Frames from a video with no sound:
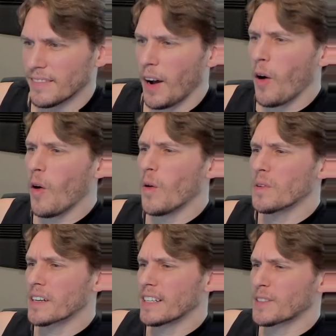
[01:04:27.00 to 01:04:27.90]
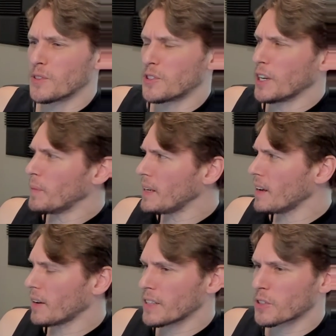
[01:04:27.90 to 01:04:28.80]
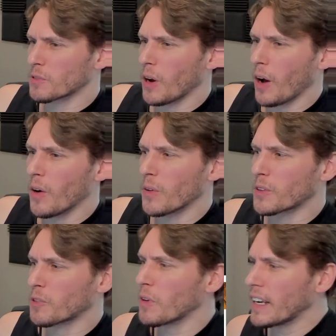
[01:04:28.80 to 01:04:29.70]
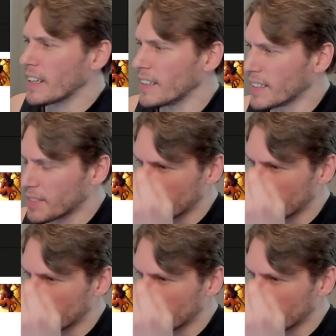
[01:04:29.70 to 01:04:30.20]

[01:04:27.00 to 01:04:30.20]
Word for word: Oh, because Jiminy, because oh, cricket.